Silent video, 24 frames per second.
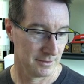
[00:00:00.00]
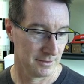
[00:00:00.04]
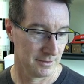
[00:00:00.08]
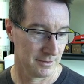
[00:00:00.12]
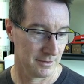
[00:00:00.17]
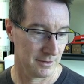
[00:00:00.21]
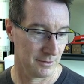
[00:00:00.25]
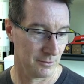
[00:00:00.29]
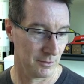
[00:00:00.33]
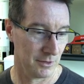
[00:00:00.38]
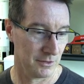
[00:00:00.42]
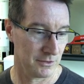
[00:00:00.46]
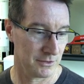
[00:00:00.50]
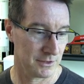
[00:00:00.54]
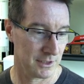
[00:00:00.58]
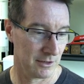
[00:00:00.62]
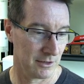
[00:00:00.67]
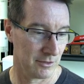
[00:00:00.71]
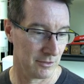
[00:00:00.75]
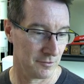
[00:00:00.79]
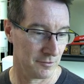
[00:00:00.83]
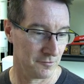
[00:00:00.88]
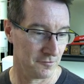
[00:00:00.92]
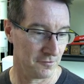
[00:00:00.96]
I won't
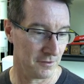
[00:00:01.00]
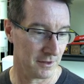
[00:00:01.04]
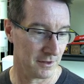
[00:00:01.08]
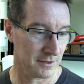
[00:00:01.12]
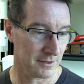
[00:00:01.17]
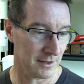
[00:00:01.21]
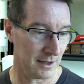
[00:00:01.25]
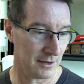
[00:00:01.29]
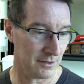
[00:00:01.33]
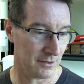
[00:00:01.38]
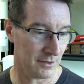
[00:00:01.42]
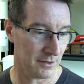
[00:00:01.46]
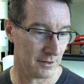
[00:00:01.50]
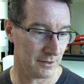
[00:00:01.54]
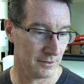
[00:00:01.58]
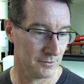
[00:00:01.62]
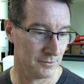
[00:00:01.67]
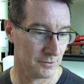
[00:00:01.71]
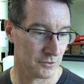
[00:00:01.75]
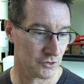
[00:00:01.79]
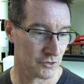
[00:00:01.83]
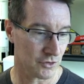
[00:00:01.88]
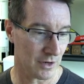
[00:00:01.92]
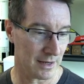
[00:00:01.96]
dare inflict that on.
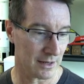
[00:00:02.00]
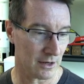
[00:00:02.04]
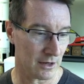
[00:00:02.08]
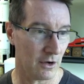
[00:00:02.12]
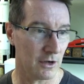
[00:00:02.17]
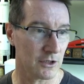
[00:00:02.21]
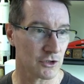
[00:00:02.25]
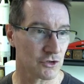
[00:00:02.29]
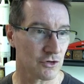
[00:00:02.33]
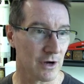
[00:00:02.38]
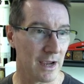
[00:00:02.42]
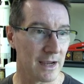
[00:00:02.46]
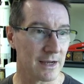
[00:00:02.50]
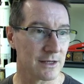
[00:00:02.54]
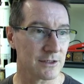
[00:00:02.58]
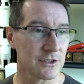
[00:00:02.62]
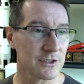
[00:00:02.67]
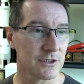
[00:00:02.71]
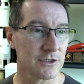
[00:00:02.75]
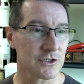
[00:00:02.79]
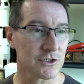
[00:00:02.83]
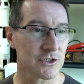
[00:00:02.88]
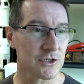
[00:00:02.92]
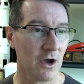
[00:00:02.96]
Drag it to
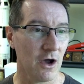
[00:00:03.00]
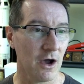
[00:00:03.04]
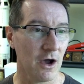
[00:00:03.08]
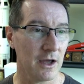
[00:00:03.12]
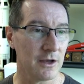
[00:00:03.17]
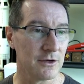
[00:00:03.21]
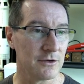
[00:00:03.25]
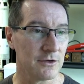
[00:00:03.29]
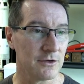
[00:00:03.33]
the side, do